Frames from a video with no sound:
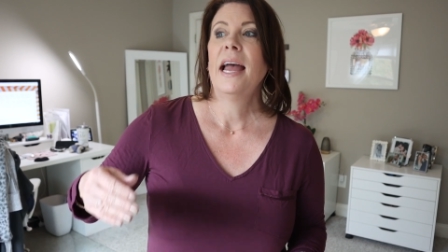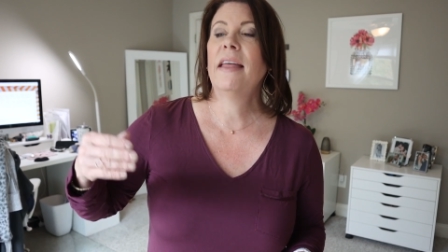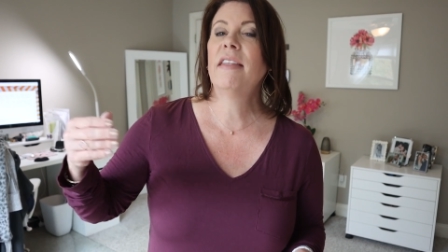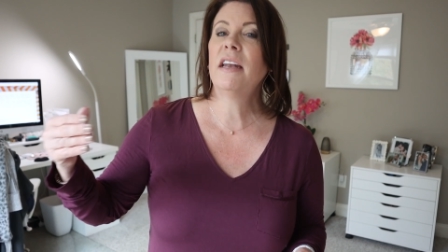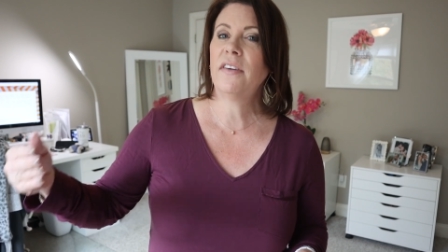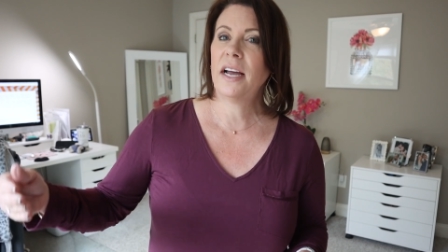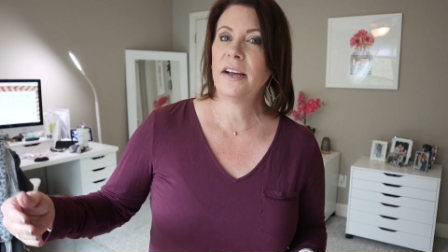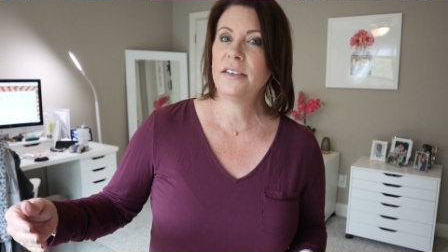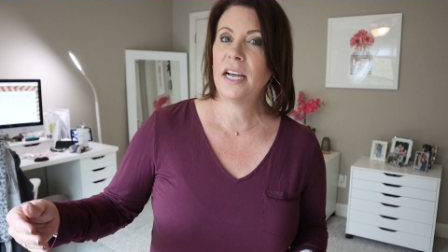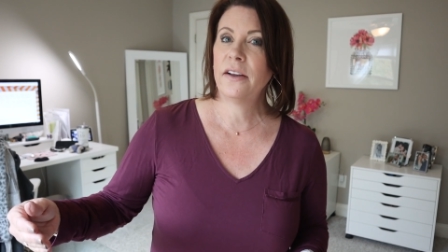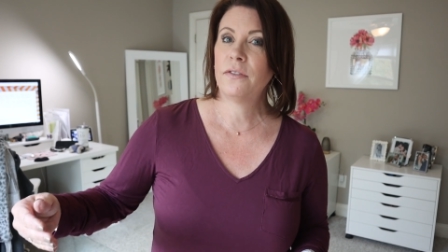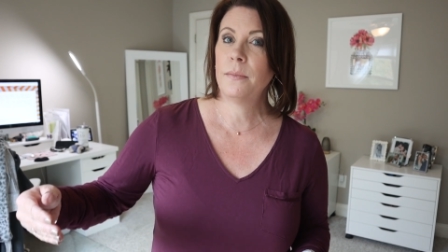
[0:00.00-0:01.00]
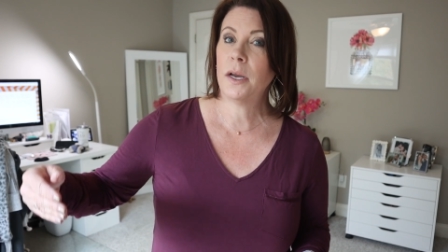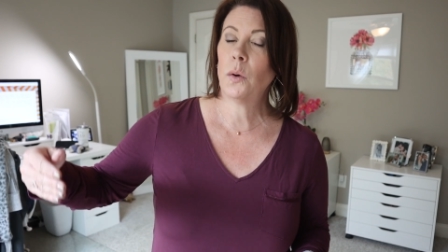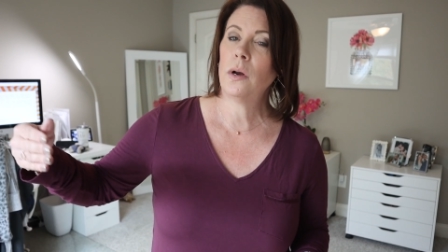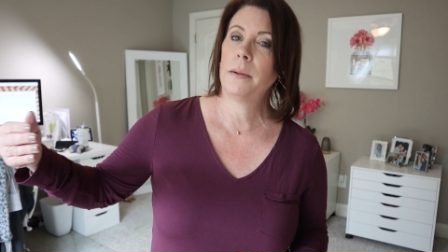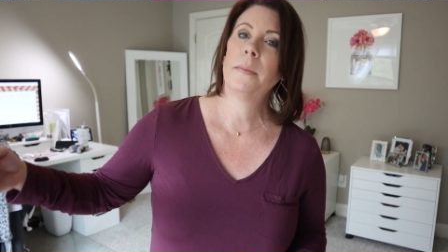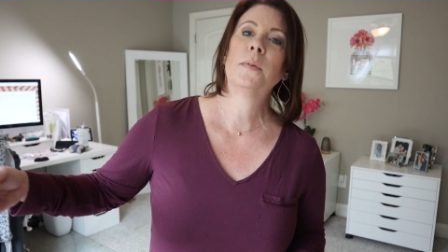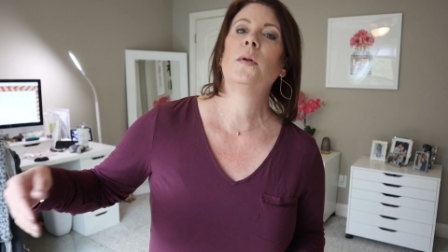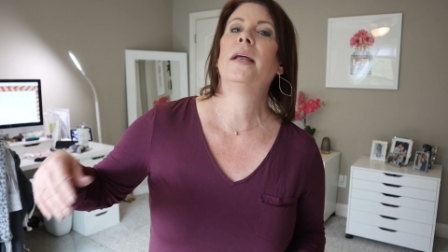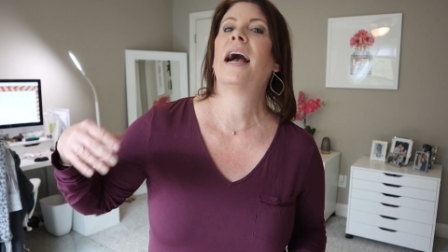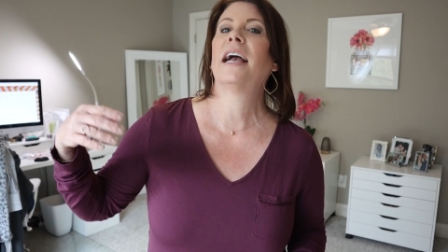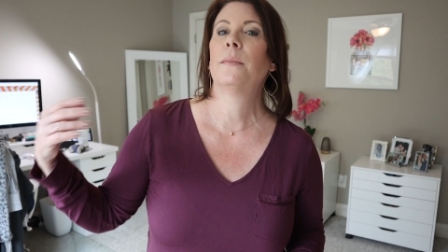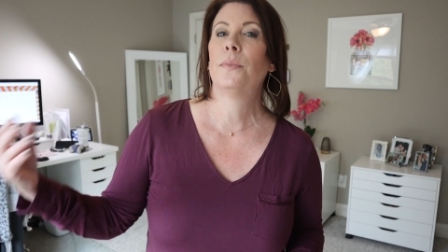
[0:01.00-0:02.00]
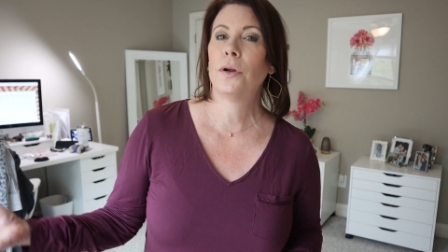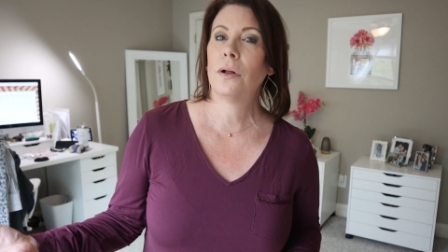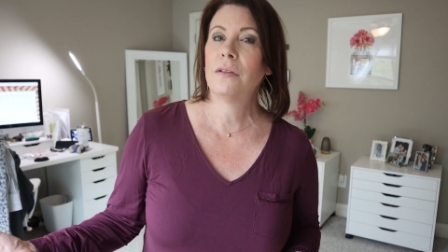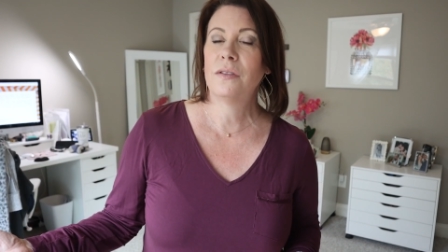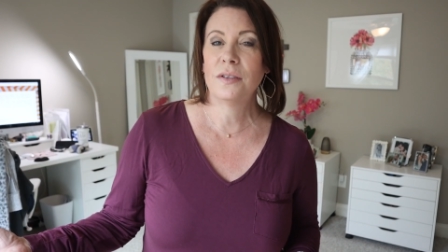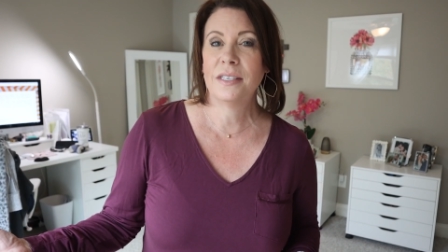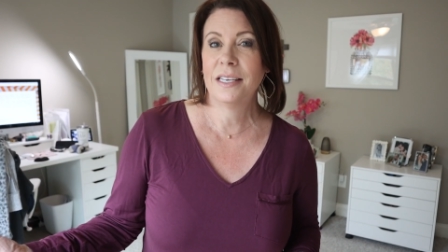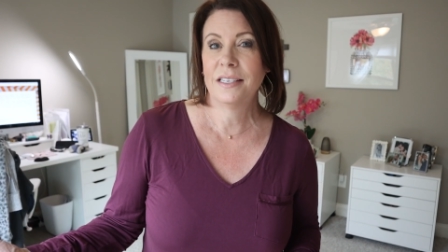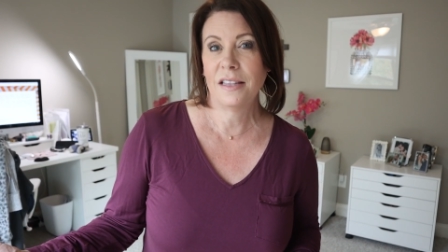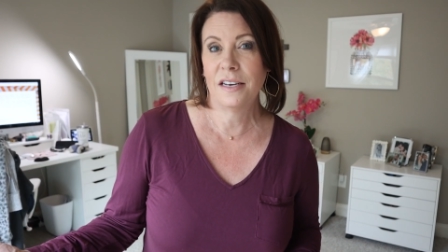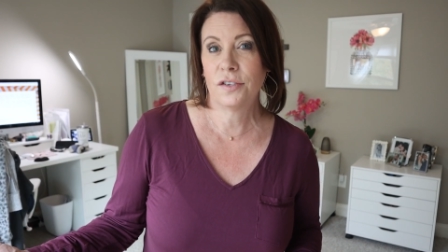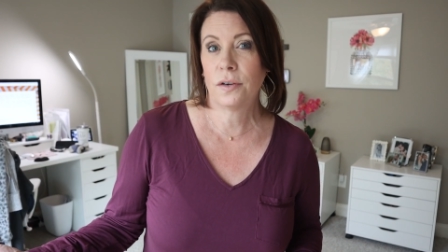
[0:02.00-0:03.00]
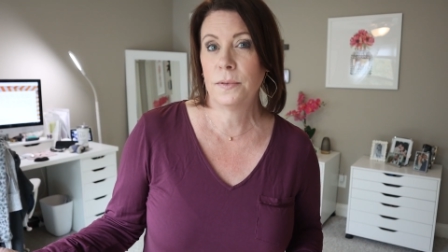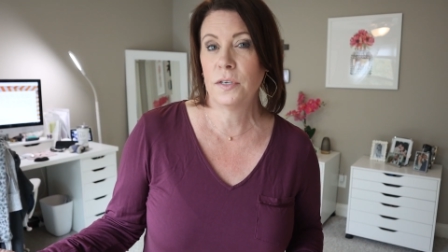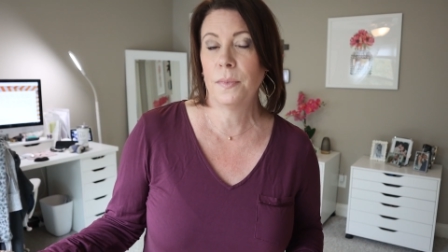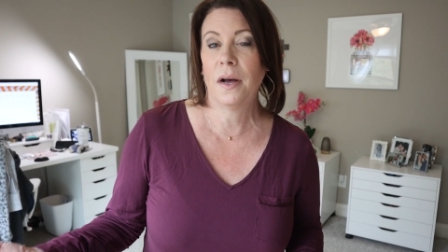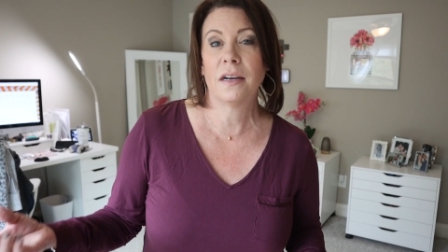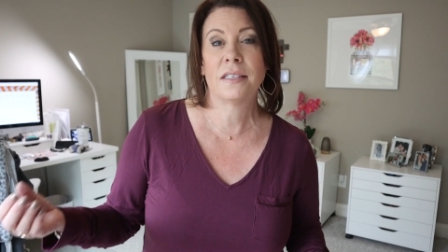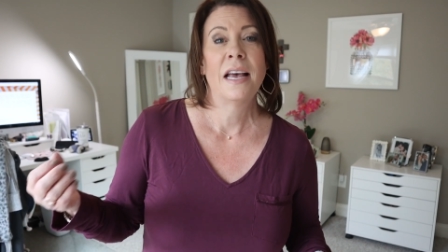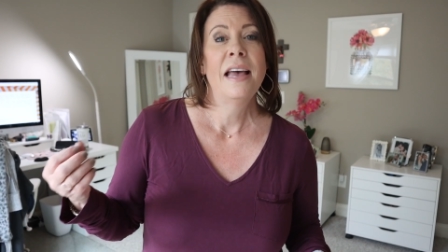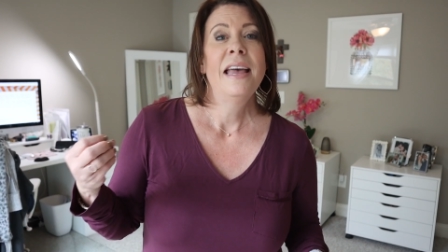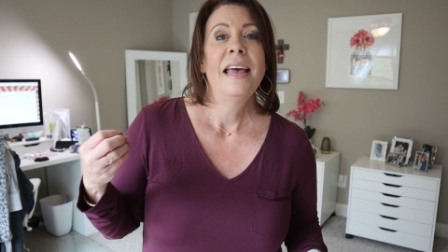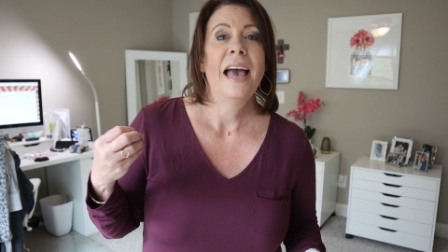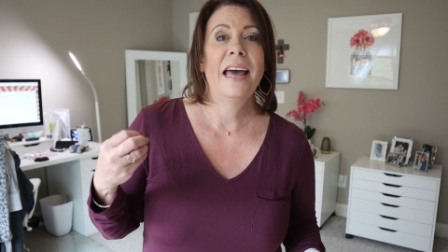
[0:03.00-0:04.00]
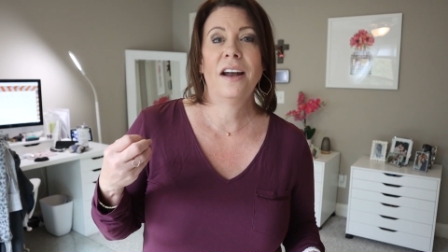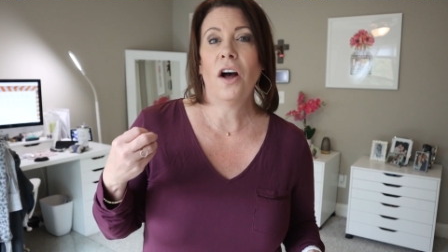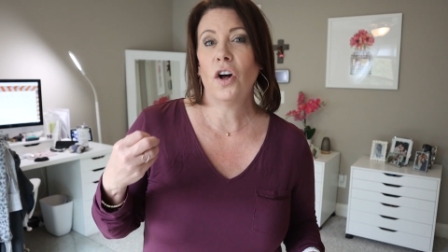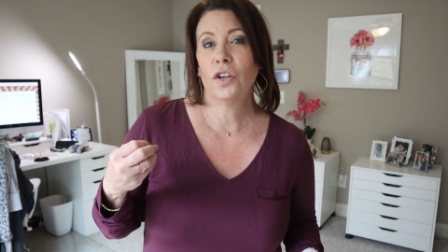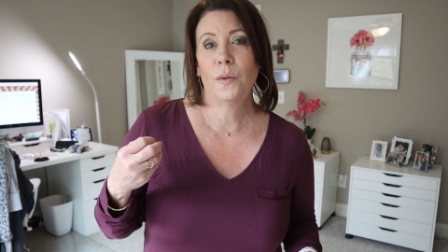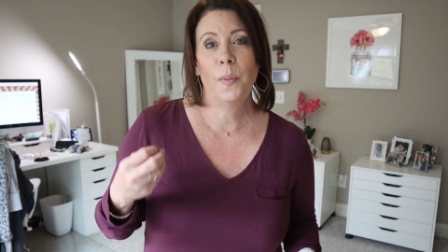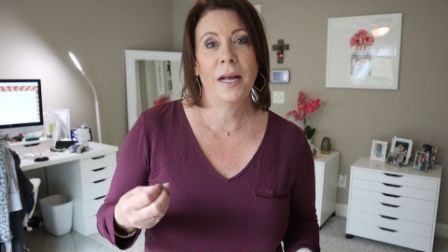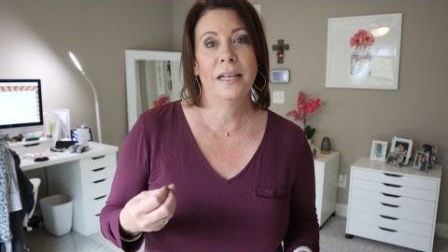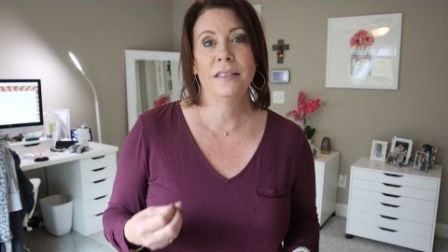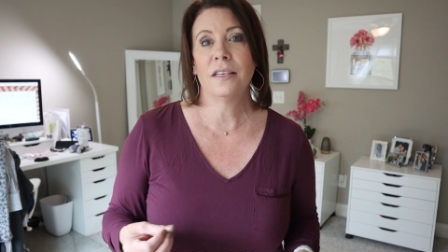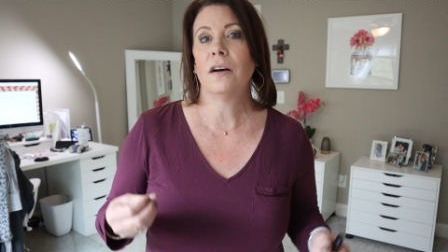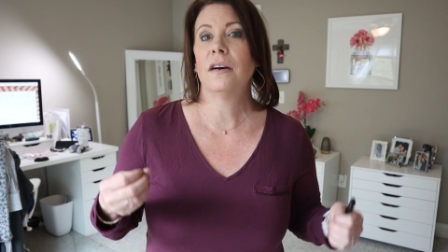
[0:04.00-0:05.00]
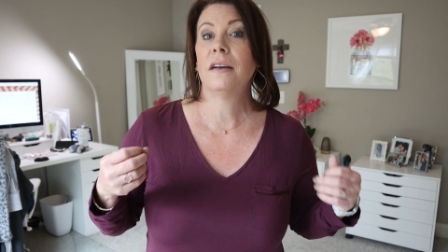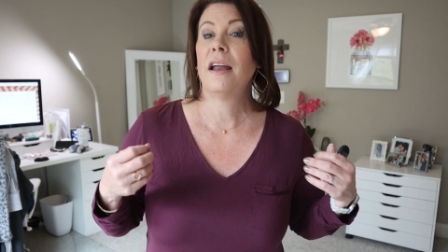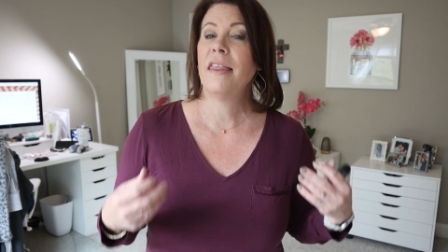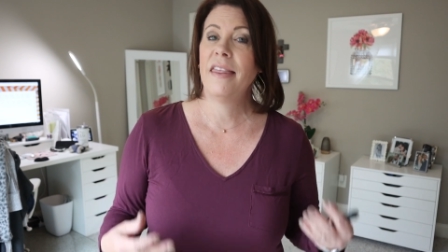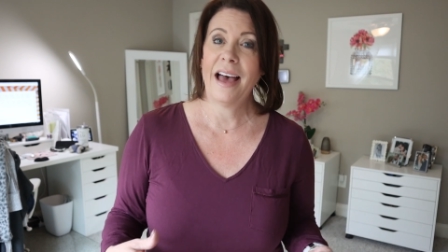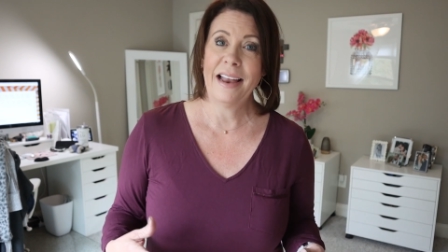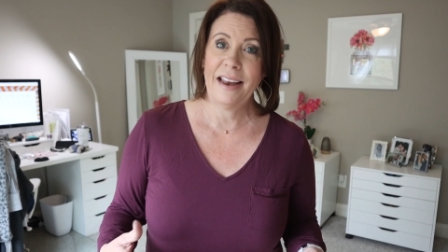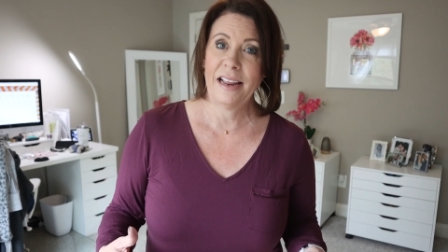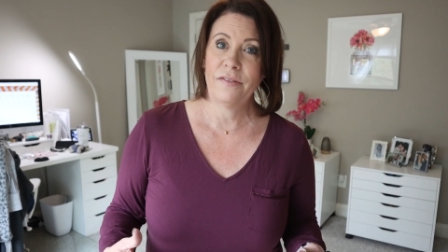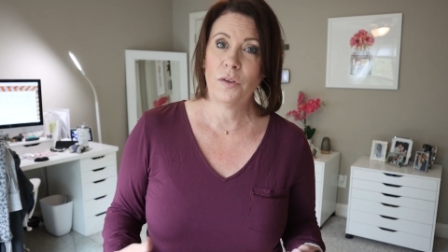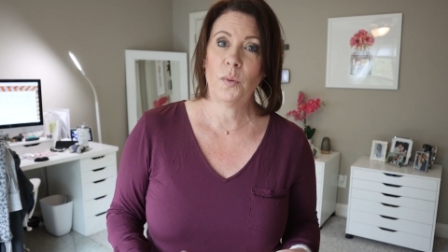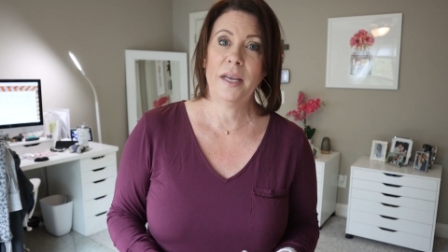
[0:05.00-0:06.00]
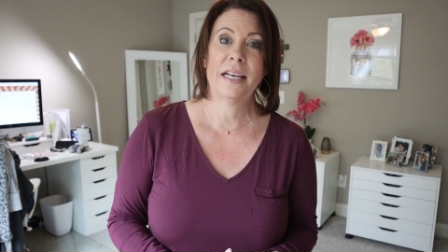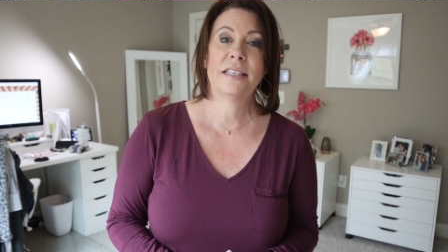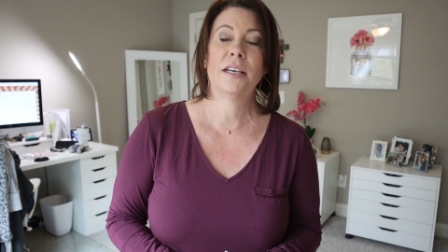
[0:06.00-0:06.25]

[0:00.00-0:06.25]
And then if I had time from there when I'm uploading, I can put all of those things in the description box, and it all depends on that day of the week.